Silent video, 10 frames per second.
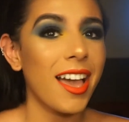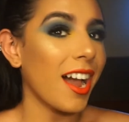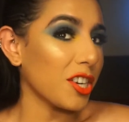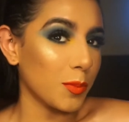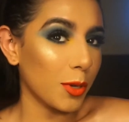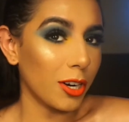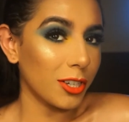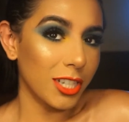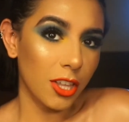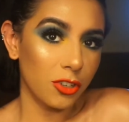I just put it all
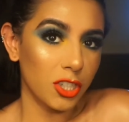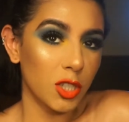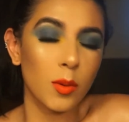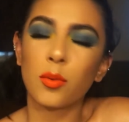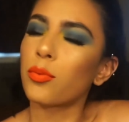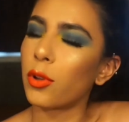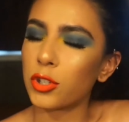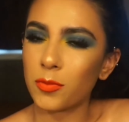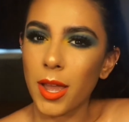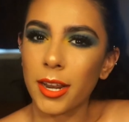together just to be real
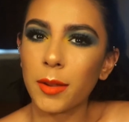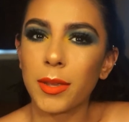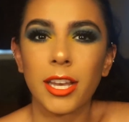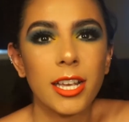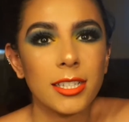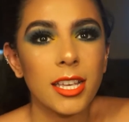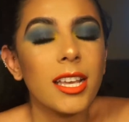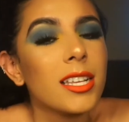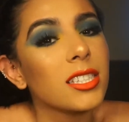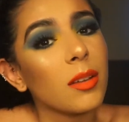dramatic because
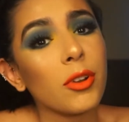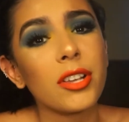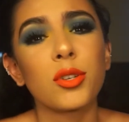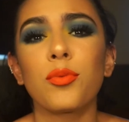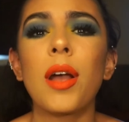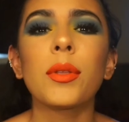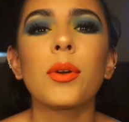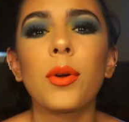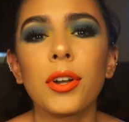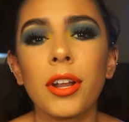summer is around the
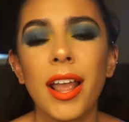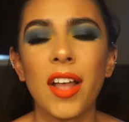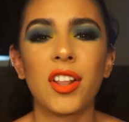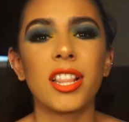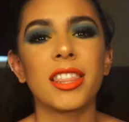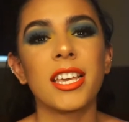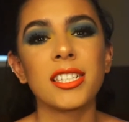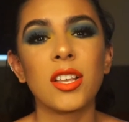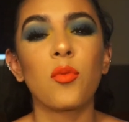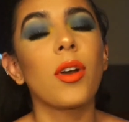corner and
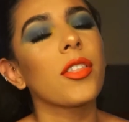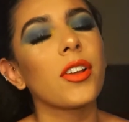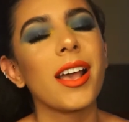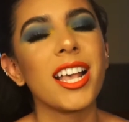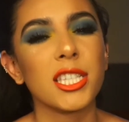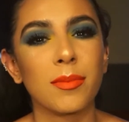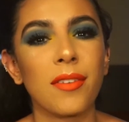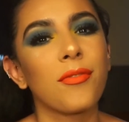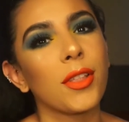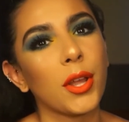this weather has me
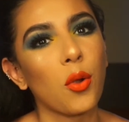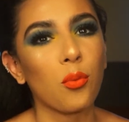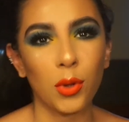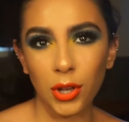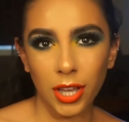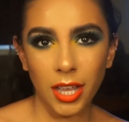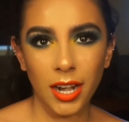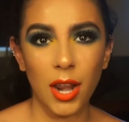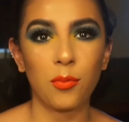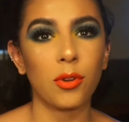feeling real good.
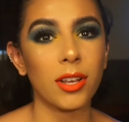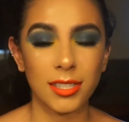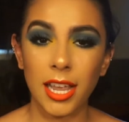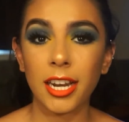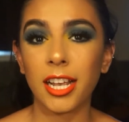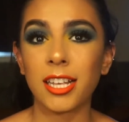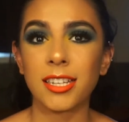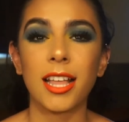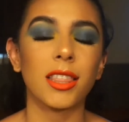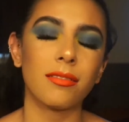I'm real excited because
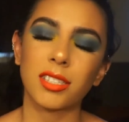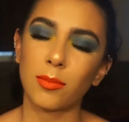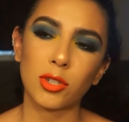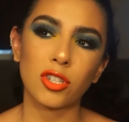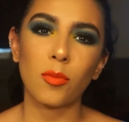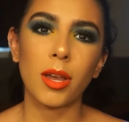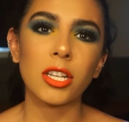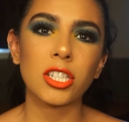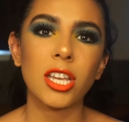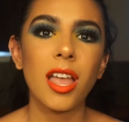I love summer so
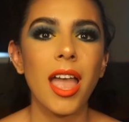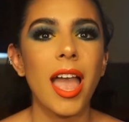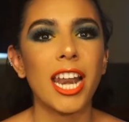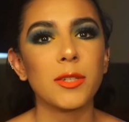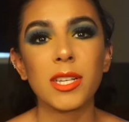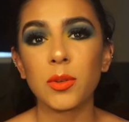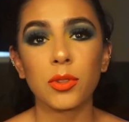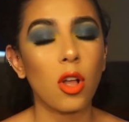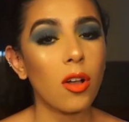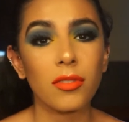much, and especially
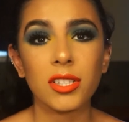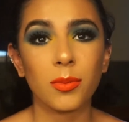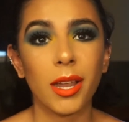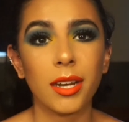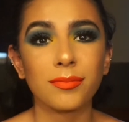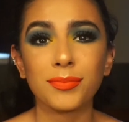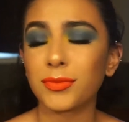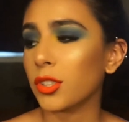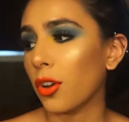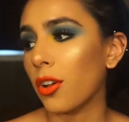with all this rain,
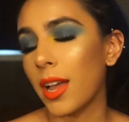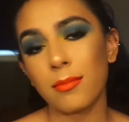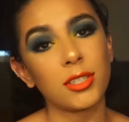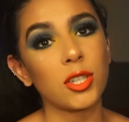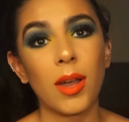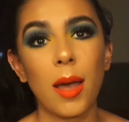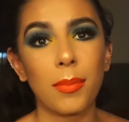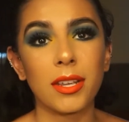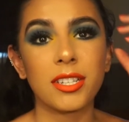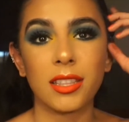girl, I'm so
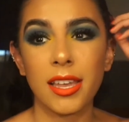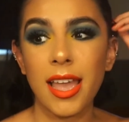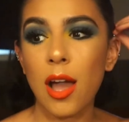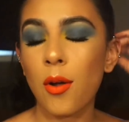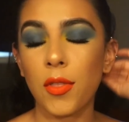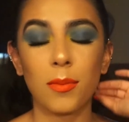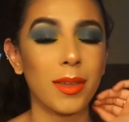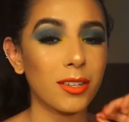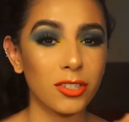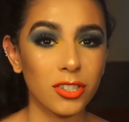happy to lay out on the
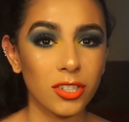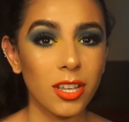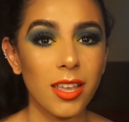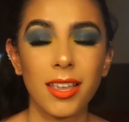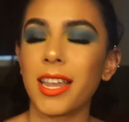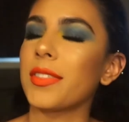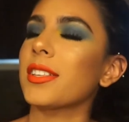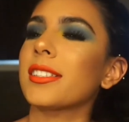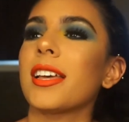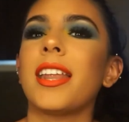beach in the
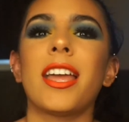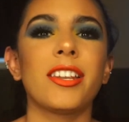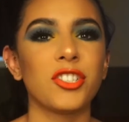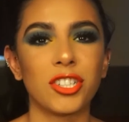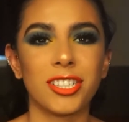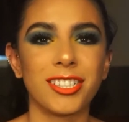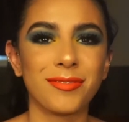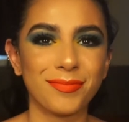sun and just